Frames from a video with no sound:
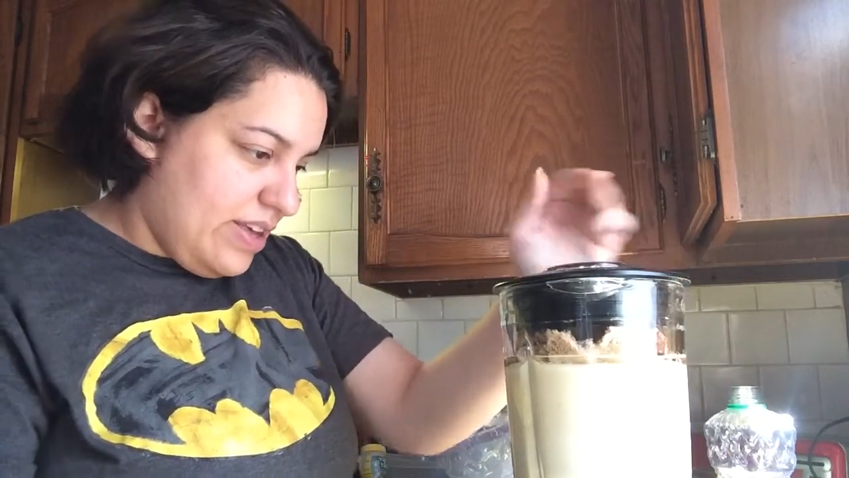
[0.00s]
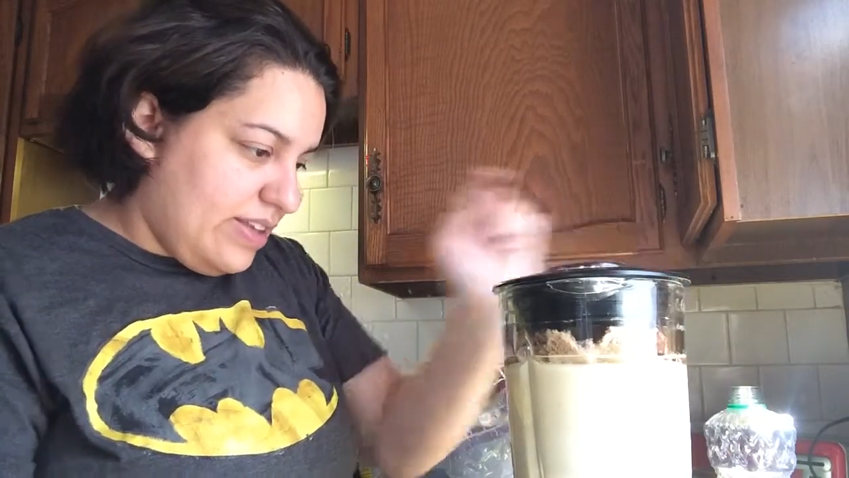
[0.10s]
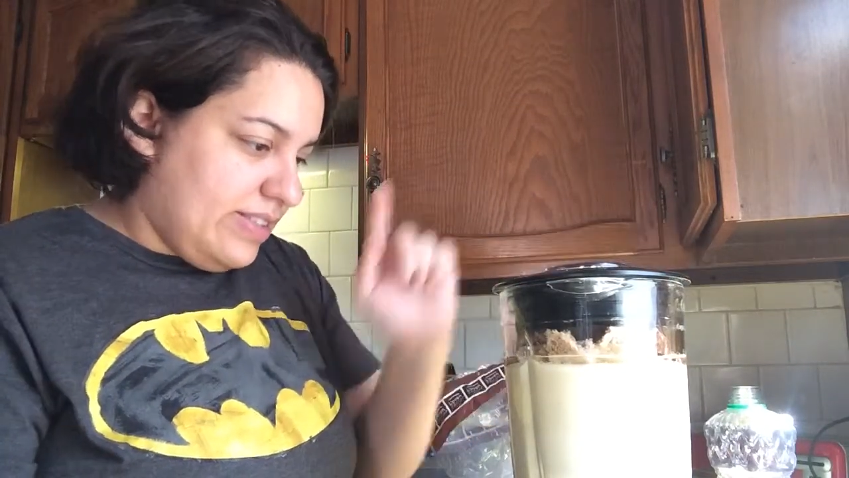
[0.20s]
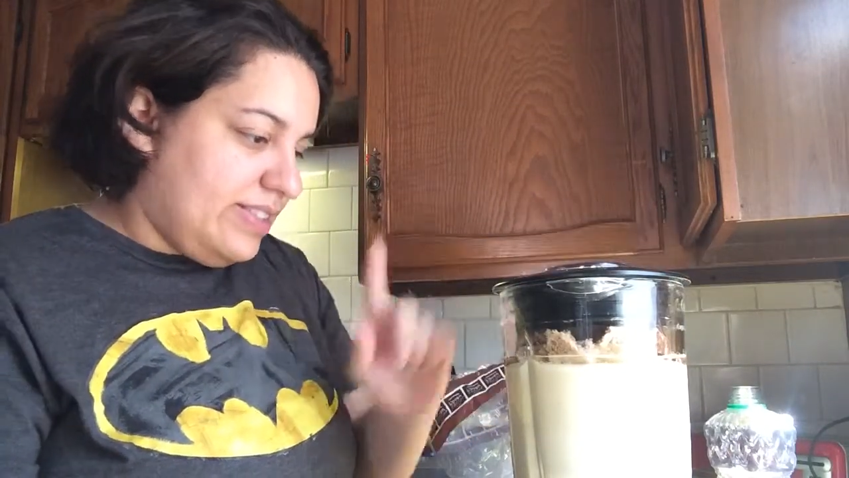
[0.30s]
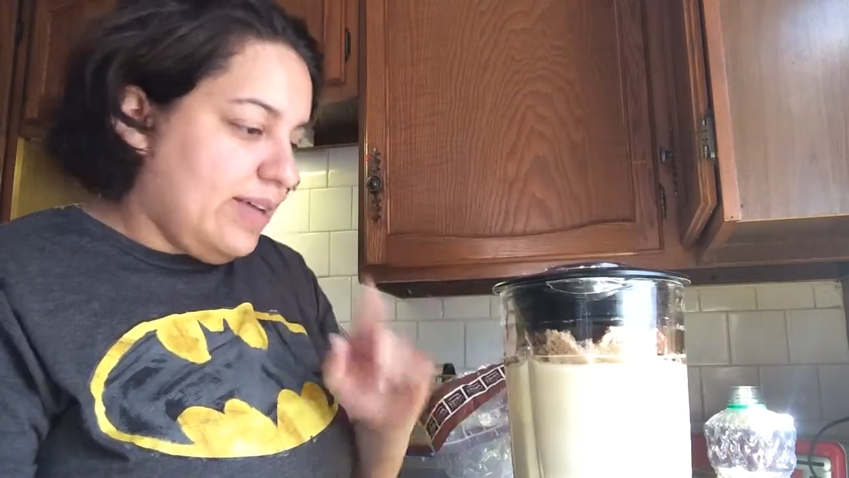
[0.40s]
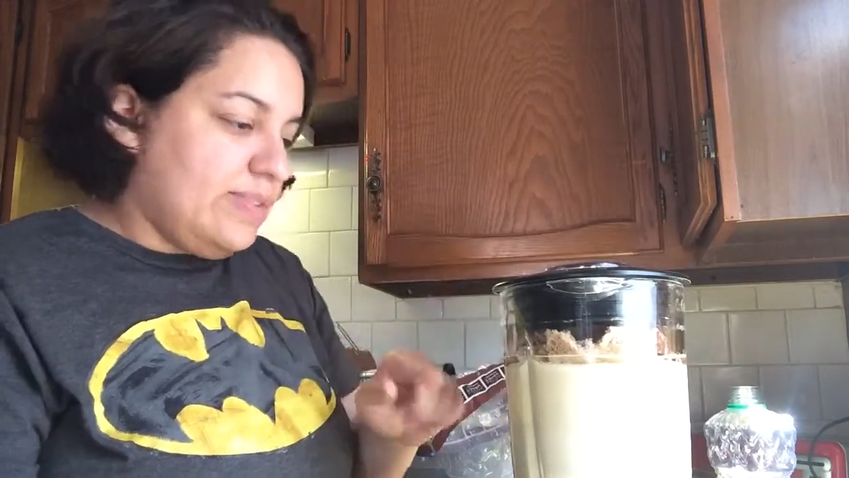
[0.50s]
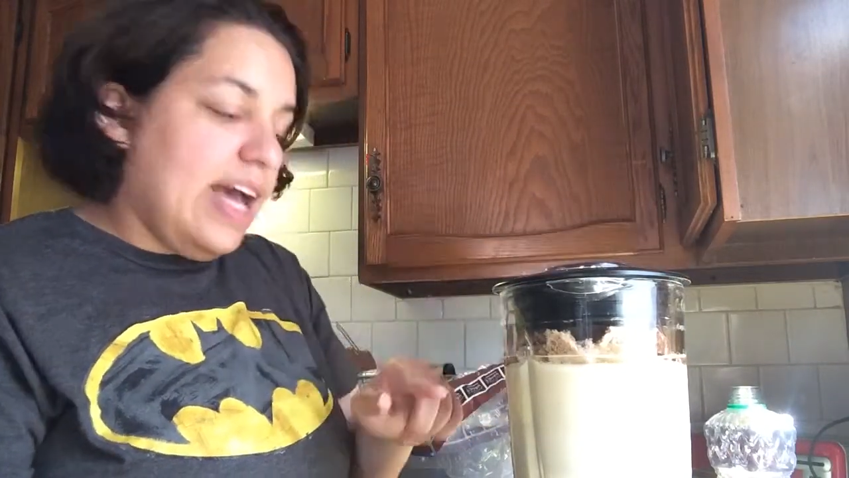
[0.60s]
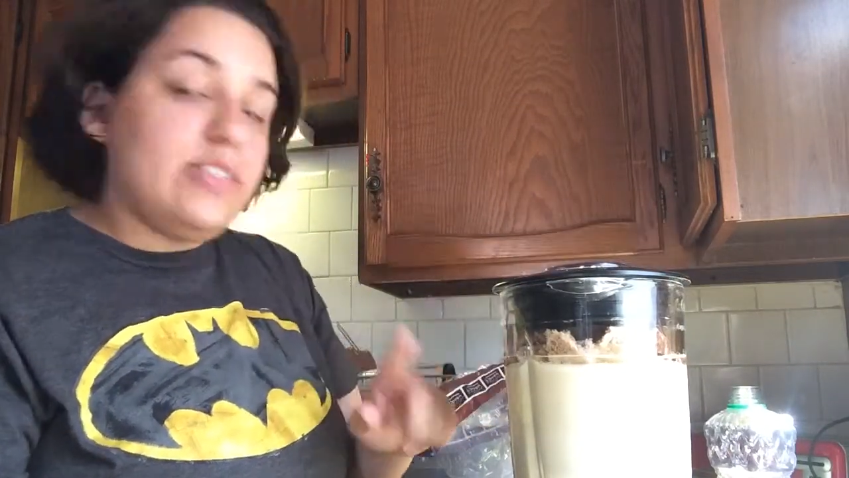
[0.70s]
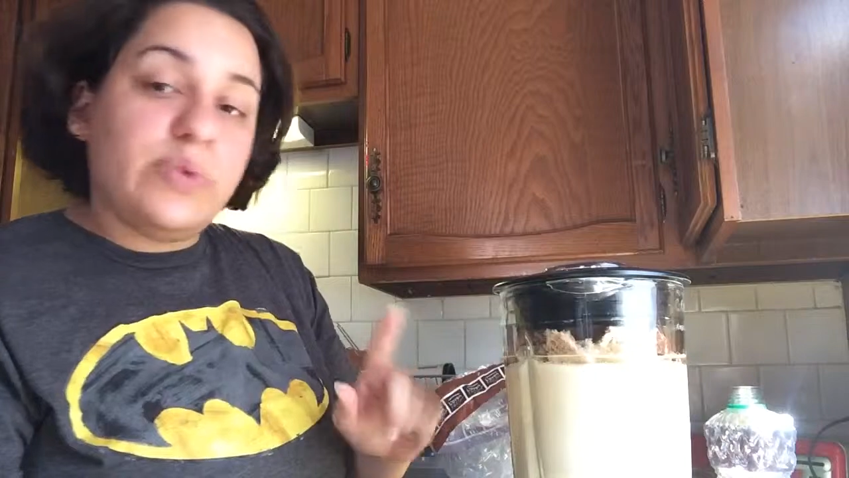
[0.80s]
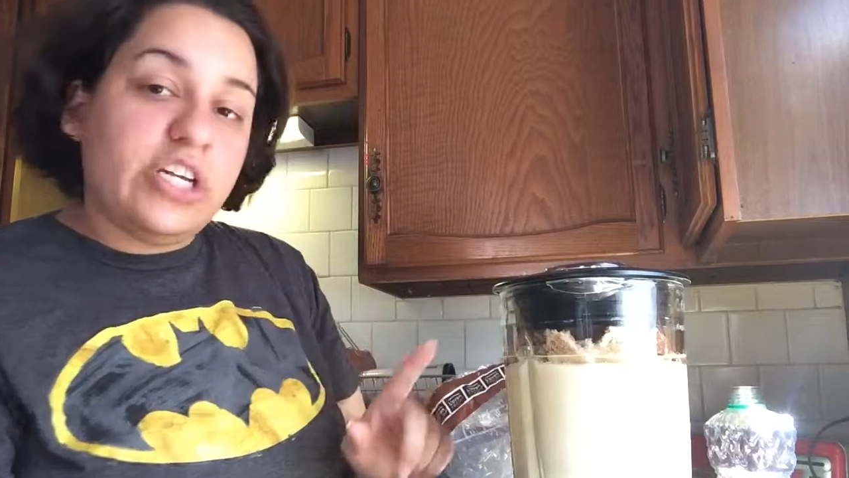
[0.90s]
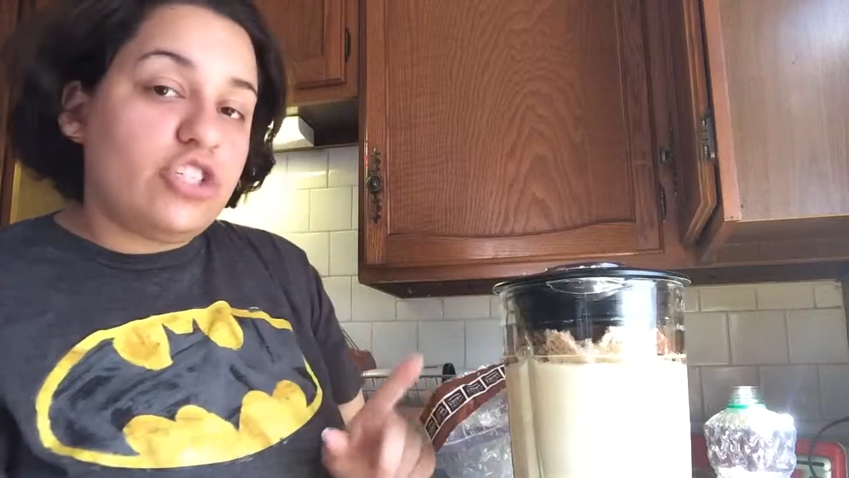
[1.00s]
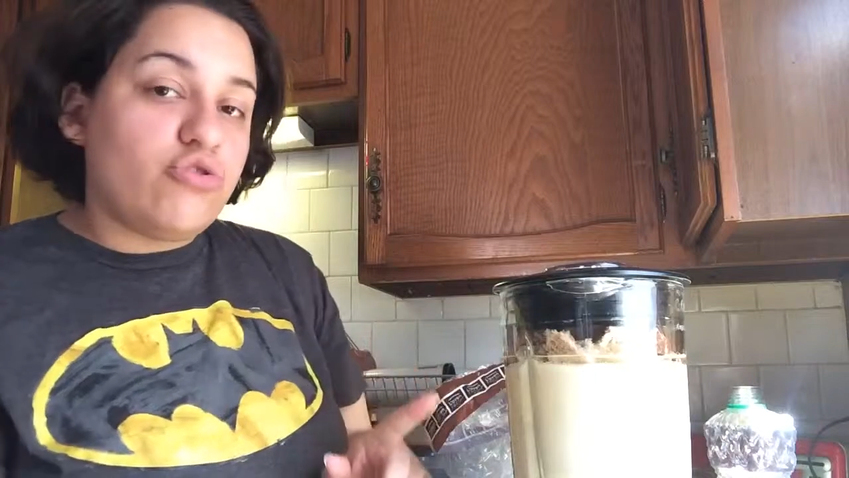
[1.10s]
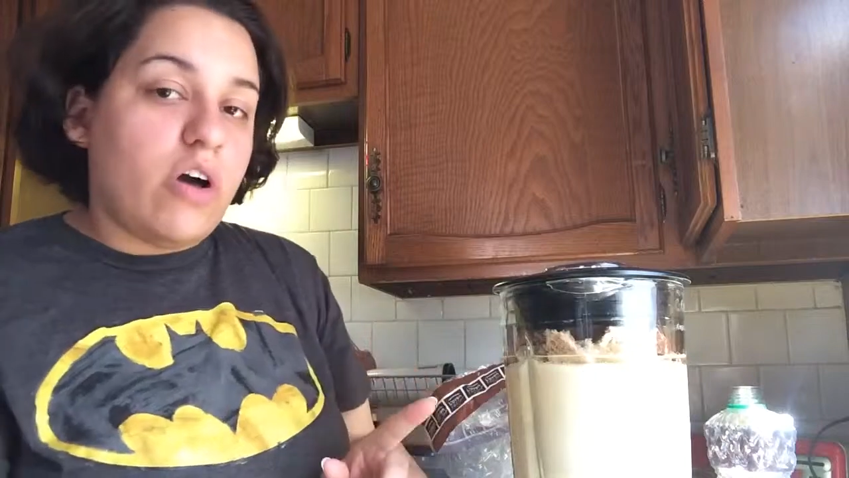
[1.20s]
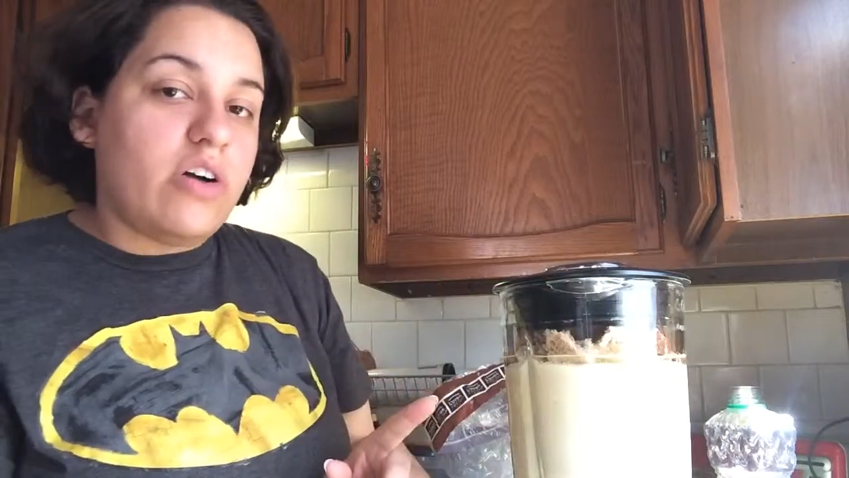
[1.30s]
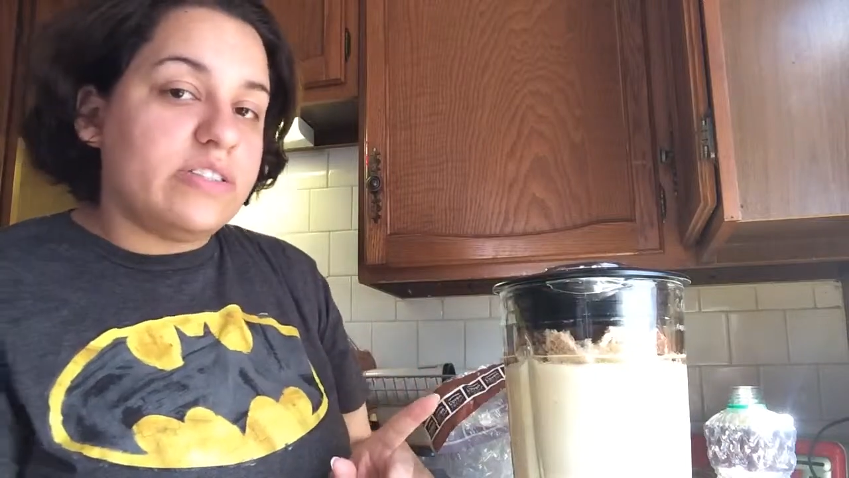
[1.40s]
And sometimes when it
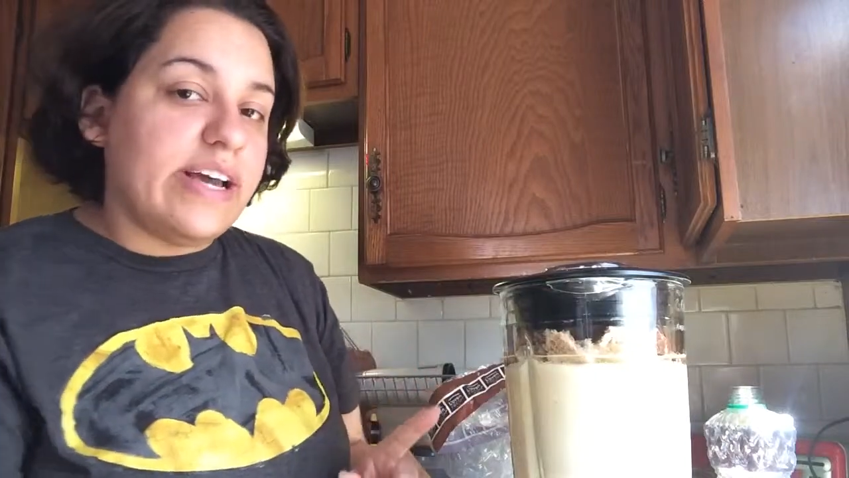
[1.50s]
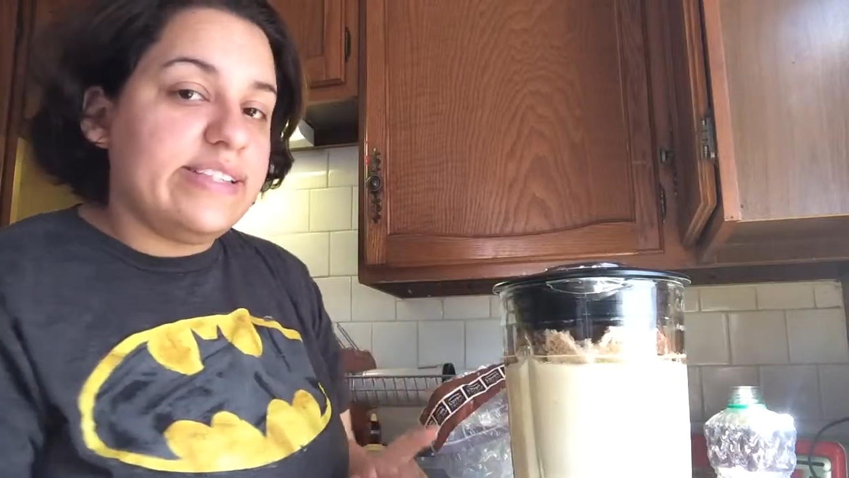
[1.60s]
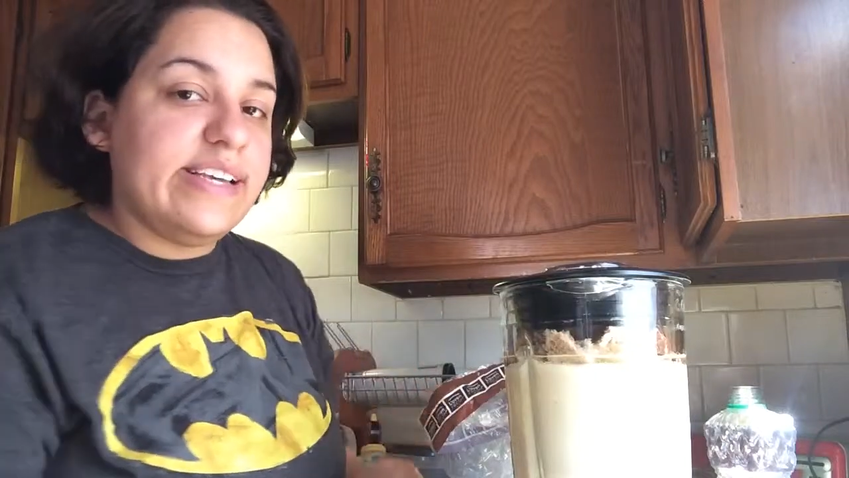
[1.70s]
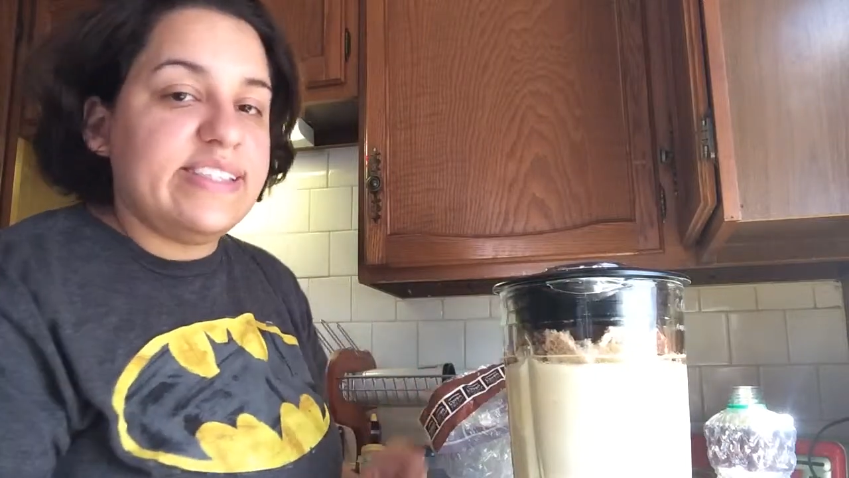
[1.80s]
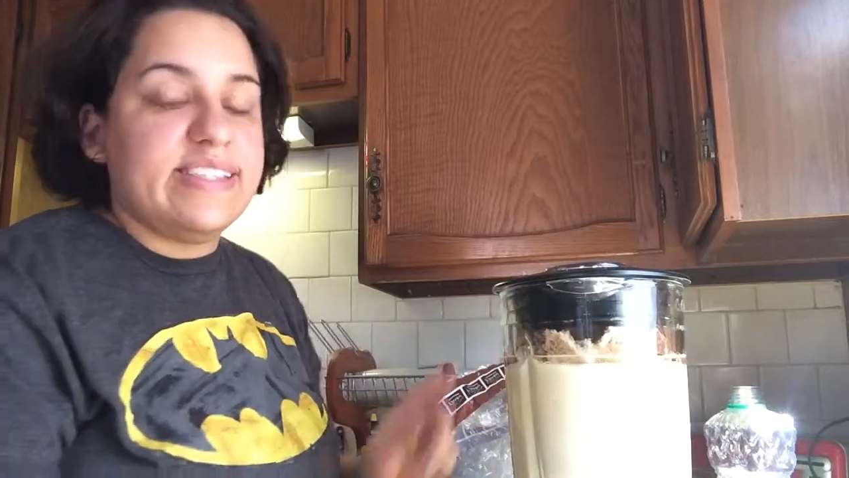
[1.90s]
struggles like this,